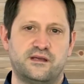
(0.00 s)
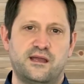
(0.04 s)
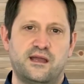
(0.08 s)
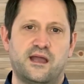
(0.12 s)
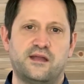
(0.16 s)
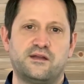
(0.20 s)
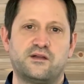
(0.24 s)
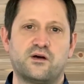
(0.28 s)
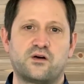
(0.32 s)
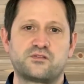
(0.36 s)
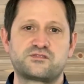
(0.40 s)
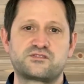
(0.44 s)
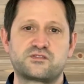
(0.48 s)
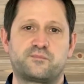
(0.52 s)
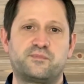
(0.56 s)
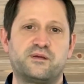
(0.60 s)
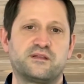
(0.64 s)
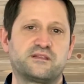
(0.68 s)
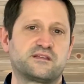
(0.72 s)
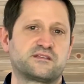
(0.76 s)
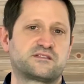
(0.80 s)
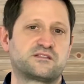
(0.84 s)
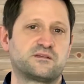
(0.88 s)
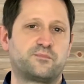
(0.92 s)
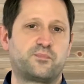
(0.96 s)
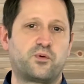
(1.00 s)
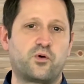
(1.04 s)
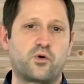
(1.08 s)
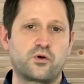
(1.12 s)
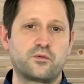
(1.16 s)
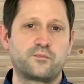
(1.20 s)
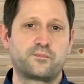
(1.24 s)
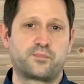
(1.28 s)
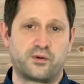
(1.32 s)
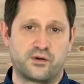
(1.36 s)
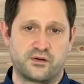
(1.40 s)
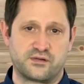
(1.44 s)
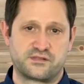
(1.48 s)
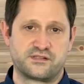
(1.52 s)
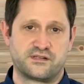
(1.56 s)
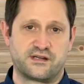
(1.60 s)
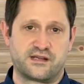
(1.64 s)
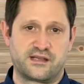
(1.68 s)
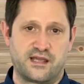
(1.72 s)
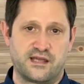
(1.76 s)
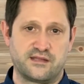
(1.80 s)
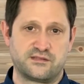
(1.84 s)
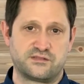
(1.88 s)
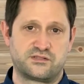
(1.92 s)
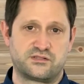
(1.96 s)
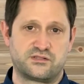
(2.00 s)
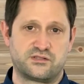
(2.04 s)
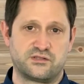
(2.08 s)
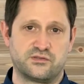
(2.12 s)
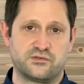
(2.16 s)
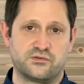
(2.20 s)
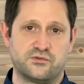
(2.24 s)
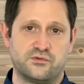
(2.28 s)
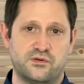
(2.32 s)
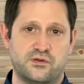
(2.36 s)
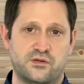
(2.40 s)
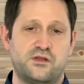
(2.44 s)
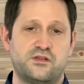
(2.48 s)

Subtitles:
and also pit the support person against you,